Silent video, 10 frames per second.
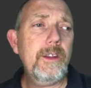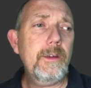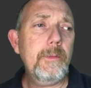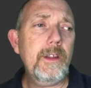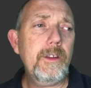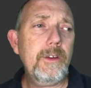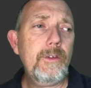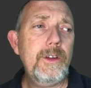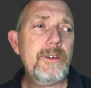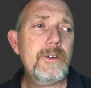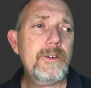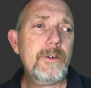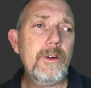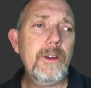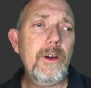them in the creatures
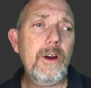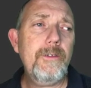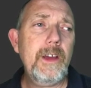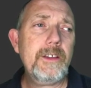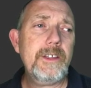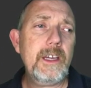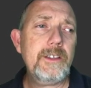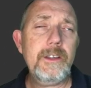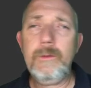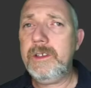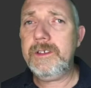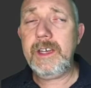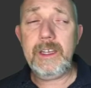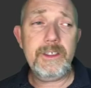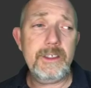or in the artifact section. We decided to